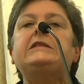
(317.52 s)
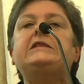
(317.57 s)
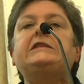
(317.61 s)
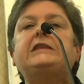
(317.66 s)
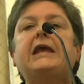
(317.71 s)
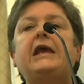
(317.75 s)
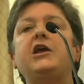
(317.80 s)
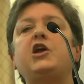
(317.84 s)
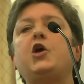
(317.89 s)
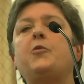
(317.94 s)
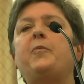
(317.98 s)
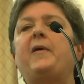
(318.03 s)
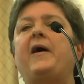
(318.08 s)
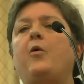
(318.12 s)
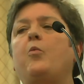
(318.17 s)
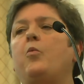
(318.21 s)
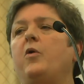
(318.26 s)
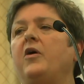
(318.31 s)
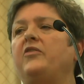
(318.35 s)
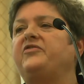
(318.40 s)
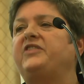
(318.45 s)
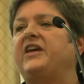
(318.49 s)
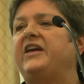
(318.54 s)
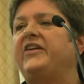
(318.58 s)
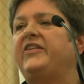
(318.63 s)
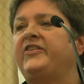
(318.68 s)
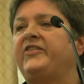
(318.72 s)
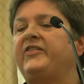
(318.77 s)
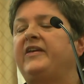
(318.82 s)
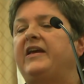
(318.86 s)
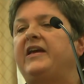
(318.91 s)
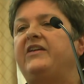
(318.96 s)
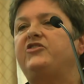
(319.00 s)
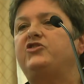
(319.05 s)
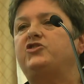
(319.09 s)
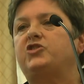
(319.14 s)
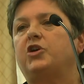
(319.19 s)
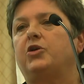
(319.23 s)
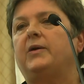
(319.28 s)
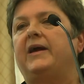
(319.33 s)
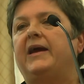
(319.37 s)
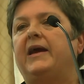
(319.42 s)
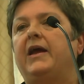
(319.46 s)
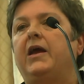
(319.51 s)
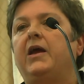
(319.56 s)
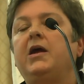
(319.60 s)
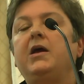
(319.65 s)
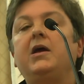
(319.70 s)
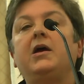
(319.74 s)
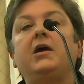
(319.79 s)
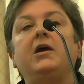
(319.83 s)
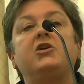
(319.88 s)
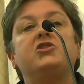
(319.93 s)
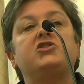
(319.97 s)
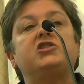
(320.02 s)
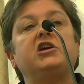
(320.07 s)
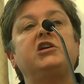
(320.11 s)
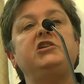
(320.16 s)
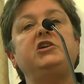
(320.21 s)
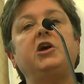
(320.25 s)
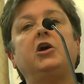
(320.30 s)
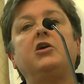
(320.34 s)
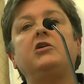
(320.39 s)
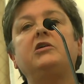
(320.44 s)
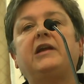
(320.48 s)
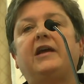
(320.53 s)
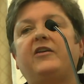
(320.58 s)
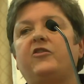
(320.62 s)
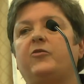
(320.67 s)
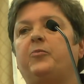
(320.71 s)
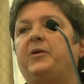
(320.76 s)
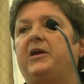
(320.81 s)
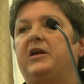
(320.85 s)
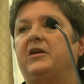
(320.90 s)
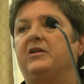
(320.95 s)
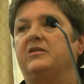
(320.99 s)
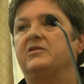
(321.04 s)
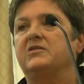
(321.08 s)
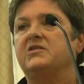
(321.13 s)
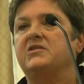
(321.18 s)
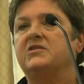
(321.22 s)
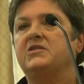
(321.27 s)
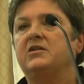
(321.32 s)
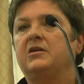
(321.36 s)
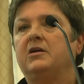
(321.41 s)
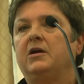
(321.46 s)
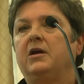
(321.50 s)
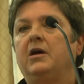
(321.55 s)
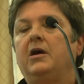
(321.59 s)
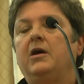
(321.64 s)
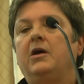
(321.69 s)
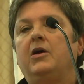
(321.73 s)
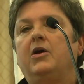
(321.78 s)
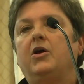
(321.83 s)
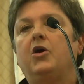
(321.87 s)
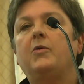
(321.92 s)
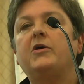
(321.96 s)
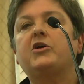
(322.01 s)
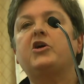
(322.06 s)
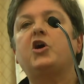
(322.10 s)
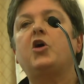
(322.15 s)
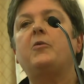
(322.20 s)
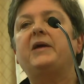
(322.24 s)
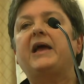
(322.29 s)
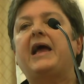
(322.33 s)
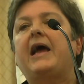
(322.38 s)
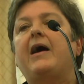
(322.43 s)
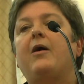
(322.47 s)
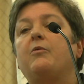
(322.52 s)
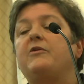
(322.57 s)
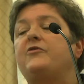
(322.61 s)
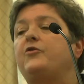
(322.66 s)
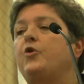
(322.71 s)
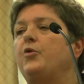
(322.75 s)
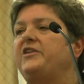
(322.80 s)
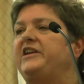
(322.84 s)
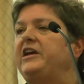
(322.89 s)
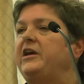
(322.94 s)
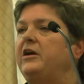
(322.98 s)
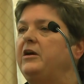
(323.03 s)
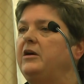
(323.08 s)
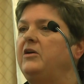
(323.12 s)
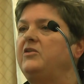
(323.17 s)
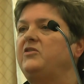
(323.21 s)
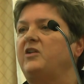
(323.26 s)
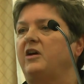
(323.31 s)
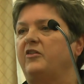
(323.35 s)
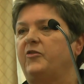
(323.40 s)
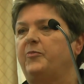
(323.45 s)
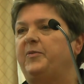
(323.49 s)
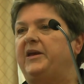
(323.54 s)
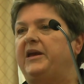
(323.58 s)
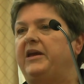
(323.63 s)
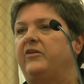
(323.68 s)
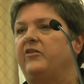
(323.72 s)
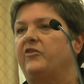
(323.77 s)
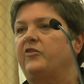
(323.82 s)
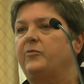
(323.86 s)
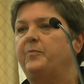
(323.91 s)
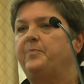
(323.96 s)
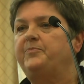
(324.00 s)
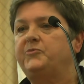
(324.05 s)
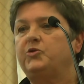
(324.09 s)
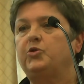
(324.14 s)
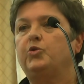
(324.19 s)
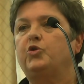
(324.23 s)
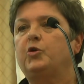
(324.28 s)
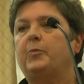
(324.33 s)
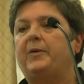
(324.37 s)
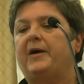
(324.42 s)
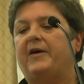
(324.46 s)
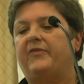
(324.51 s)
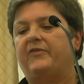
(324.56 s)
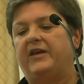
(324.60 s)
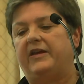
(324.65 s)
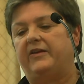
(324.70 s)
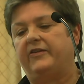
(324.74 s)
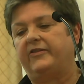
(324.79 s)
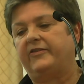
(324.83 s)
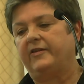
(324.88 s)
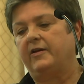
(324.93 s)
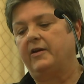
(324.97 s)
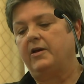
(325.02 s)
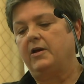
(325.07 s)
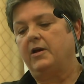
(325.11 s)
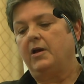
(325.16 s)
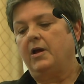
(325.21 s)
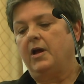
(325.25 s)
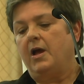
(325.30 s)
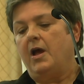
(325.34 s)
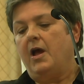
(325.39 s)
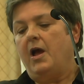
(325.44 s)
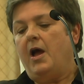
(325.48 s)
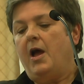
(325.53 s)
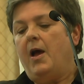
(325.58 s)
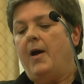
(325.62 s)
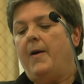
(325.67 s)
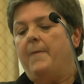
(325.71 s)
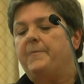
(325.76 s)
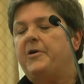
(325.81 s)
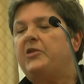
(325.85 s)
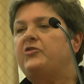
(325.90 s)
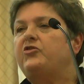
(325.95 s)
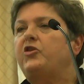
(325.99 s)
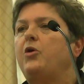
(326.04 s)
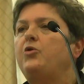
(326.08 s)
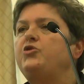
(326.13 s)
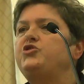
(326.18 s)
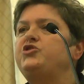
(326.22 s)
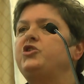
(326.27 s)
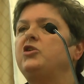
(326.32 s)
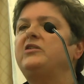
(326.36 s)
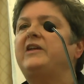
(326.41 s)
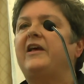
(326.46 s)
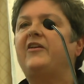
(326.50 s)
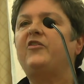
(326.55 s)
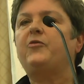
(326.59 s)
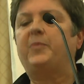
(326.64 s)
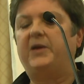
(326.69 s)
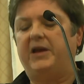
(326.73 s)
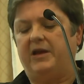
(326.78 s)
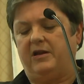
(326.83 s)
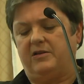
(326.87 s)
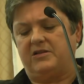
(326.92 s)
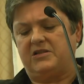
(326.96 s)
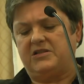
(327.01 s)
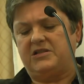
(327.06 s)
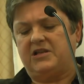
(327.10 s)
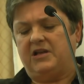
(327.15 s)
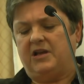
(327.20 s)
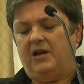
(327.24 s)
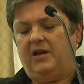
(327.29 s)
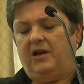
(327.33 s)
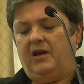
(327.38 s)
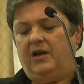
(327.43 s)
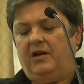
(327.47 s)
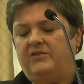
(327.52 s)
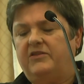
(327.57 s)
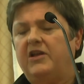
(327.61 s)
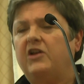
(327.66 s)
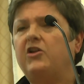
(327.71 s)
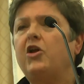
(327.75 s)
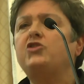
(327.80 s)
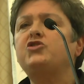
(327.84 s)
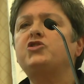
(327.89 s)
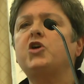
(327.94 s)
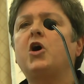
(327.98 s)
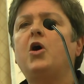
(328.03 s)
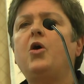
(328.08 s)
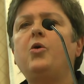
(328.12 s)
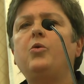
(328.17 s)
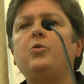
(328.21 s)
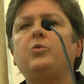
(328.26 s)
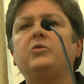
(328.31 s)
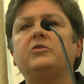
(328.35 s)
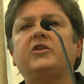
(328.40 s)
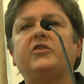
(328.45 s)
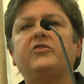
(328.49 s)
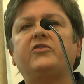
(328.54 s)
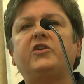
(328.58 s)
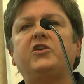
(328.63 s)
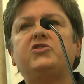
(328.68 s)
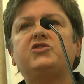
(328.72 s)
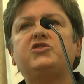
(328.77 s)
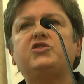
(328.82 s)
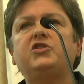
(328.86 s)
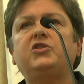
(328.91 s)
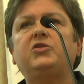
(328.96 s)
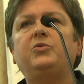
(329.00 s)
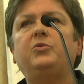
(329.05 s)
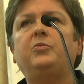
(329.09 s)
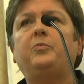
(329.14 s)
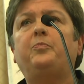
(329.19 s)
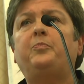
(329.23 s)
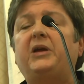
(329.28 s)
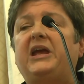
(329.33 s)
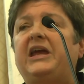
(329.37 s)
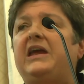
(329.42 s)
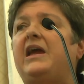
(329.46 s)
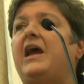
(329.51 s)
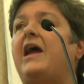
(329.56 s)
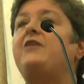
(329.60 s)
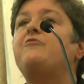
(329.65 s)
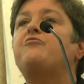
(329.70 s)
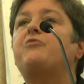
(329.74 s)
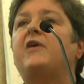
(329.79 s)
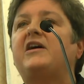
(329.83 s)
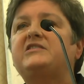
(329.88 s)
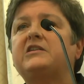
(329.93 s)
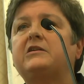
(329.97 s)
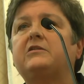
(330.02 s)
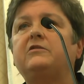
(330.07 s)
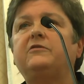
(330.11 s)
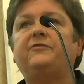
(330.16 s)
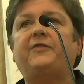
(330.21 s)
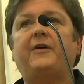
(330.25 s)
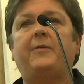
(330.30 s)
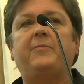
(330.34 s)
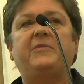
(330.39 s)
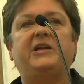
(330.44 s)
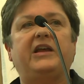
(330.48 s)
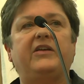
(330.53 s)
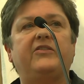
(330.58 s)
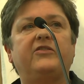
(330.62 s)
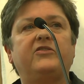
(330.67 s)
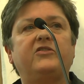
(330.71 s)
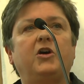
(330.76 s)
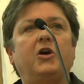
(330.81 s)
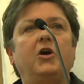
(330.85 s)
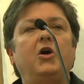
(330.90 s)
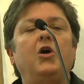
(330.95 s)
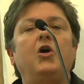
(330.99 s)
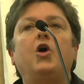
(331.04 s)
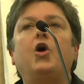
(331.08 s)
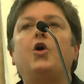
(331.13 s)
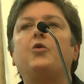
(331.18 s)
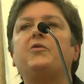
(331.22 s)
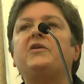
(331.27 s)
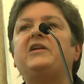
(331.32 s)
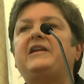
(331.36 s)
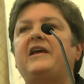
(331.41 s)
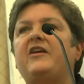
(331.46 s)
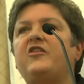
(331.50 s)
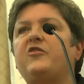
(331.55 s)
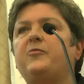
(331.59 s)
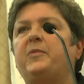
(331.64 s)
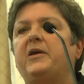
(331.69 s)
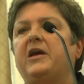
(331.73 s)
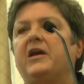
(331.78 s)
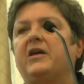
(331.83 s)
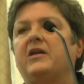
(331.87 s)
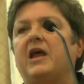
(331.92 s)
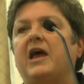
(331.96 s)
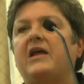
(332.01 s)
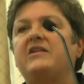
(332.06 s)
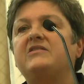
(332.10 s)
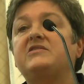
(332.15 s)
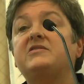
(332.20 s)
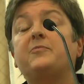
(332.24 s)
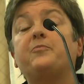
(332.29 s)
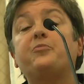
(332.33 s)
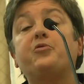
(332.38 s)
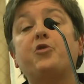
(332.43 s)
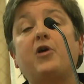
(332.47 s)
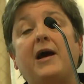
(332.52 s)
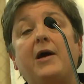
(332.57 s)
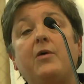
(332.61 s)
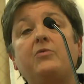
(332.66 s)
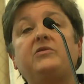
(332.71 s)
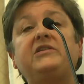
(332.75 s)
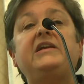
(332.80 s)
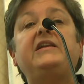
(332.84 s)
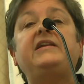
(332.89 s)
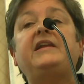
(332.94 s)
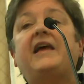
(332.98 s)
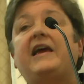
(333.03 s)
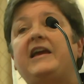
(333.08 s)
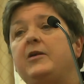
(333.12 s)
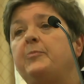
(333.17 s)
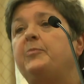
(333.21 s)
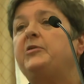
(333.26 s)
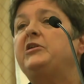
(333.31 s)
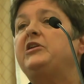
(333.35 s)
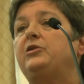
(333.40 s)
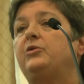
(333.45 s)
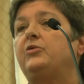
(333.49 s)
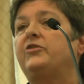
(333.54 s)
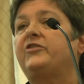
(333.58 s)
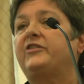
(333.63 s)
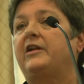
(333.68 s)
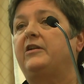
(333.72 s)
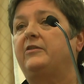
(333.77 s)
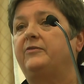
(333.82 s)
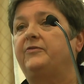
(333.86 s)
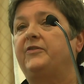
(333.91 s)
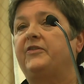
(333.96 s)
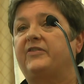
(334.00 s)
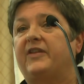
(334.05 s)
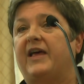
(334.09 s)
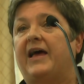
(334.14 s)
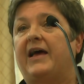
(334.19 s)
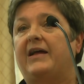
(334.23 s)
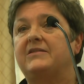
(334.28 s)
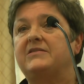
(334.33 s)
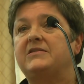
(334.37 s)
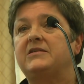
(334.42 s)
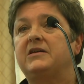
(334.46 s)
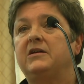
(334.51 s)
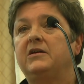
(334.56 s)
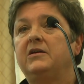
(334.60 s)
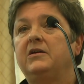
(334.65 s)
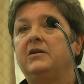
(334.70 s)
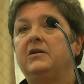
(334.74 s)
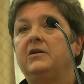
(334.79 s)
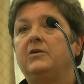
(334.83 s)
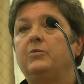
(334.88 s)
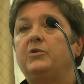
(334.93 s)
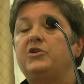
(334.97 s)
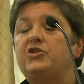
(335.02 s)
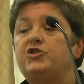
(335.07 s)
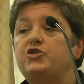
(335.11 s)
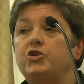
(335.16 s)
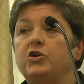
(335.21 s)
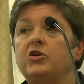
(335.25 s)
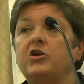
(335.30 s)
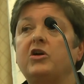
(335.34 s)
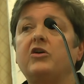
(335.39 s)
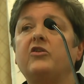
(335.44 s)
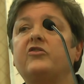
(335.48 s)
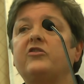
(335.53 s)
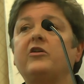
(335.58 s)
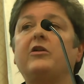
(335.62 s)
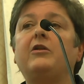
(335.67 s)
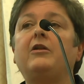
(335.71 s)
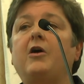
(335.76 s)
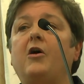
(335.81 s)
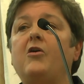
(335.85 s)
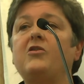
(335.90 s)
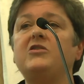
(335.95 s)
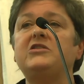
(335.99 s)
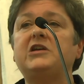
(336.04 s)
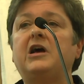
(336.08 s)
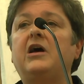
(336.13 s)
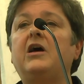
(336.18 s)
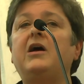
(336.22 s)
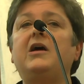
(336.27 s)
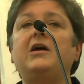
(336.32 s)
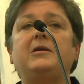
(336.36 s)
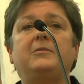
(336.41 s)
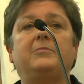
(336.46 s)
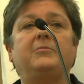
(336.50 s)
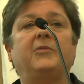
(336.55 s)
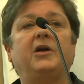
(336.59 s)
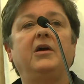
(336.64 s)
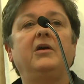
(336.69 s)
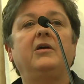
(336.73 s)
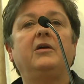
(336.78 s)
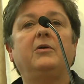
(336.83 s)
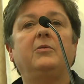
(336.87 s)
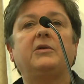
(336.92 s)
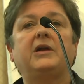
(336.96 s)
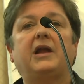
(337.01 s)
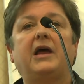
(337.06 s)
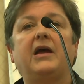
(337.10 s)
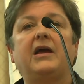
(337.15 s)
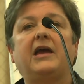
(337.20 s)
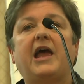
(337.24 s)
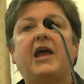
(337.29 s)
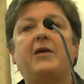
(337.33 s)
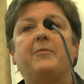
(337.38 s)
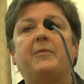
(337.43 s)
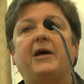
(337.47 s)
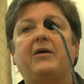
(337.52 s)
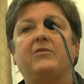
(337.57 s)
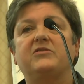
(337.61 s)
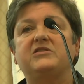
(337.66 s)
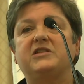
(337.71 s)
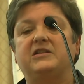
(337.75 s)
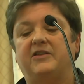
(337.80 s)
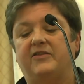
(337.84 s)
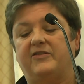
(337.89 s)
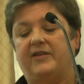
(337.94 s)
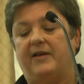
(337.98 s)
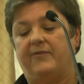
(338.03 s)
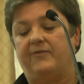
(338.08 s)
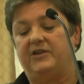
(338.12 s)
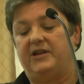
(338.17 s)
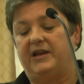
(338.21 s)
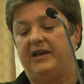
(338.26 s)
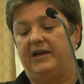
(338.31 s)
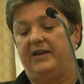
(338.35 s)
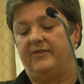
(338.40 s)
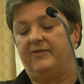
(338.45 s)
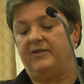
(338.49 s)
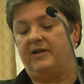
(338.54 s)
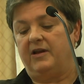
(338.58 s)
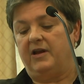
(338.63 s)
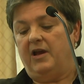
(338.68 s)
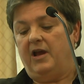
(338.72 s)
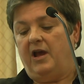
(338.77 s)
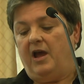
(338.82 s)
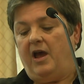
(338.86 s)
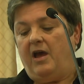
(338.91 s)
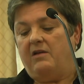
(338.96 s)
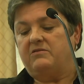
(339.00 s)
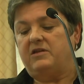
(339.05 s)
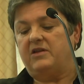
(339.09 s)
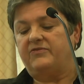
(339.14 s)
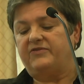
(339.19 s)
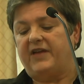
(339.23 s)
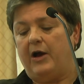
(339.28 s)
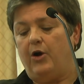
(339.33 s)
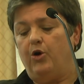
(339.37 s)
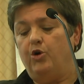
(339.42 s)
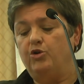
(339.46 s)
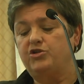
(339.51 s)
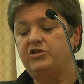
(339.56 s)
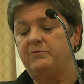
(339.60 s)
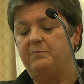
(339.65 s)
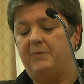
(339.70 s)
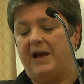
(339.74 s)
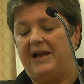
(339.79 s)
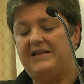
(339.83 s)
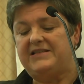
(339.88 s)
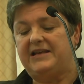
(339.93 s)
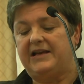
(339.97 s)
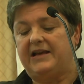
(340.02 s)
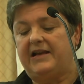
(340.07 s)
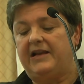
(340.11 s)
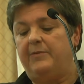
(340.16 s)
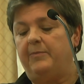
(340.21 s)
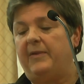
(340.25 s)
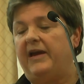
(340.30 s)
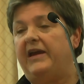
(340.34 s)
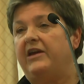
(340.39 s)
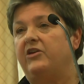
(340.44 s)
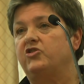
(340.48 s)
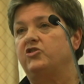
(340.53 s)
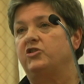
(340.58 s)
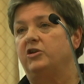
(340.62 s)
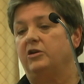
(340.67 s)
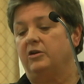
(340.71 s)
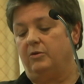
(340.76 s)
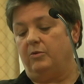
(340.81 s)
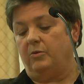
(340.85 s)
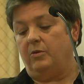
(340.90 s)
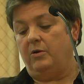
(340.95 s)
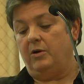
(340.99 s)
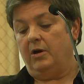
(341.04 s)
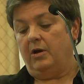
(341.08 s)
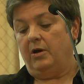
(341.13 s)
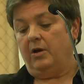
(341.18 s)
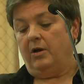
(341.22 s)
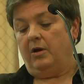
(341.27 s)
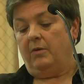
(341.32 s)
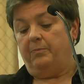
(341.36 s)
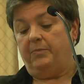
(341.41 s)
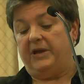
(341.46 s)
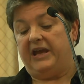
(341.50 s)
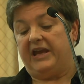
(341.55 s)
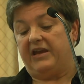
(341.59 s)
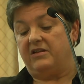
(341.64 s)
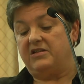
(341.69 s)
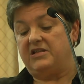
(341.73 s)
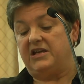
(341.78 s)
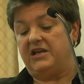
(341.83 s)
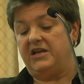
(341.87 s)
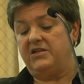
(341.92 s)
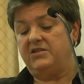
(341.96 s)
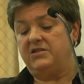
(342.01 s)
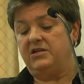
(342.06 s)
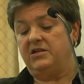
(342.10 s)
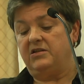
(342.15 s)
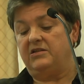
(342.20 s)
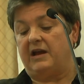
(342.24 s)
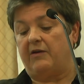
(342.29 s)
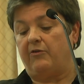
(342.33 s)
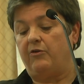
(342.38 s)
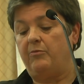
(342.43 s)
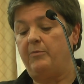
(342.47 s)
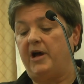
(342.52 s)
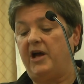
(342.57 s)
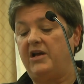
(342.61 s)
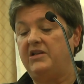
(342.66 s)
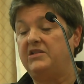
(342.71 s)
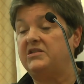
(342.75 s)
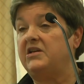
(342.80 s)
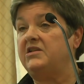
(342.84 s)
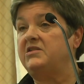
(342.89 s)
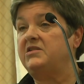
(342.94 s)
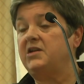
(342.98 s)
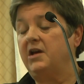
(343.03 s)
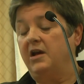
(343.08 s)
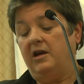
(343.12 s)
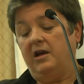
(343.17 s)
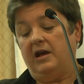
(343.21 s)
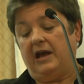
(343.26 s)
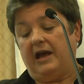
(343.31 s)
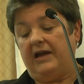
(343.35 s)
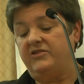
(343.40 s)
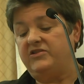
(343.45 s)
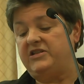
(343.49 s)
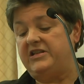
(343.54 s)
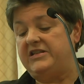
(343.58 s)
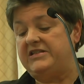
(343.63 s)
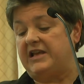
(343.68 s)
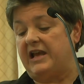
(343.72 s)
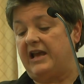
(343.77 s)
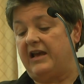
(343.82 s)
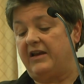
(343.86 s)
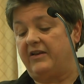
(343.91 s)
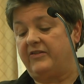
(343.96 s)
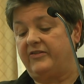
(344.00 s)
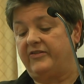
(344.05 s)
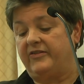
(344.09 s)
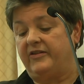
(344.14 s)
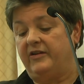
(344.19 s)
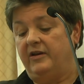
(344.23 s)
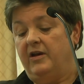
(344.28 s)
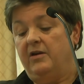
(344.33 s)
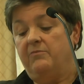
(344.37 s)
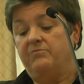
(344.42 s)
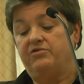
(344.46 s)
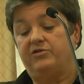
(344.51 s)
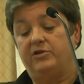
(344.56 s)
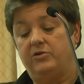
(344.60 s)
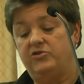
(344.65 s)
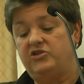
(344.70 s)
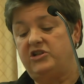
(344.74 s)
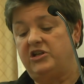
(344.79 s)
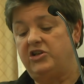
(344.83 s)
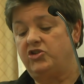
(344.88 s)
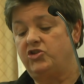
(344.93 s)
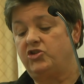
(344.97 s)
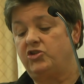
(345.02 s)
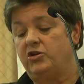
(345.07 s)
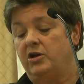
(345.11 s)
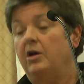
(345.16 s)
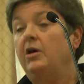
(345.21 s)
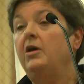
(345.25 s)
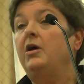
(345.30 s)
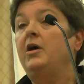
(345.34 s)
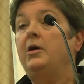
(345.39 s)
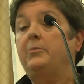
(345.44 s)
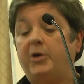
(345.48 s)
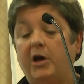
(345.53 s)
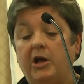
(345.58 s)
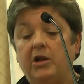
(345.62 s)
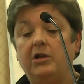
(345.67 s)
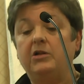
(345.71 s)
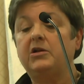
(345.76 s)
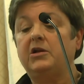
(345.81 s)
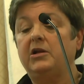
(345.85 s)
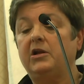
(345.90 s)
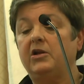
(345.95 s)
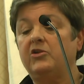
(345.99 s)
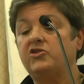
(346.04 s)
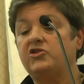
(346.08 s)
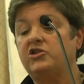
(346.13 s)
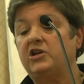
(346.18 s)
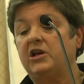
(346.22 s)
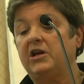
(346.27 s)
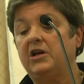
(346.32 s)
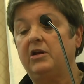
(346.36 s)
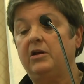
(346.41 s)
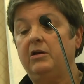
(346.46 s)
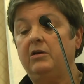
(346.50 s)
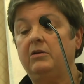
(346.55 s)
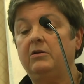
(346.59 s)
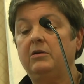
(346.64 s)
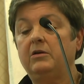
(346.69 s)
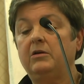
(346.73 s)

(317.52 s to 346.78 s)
Think about what this is doing to young lesbians who are coming out. We've already heard our speakers talk about this. But those young lesbians that are told that to be a radical feminist or a lesbian and to proudly label yourself as that, which took us a long time when I came out in the 70s, that automatically makes you bigoted, narrow-minded, anti-sex, prudish, pearl-clutching,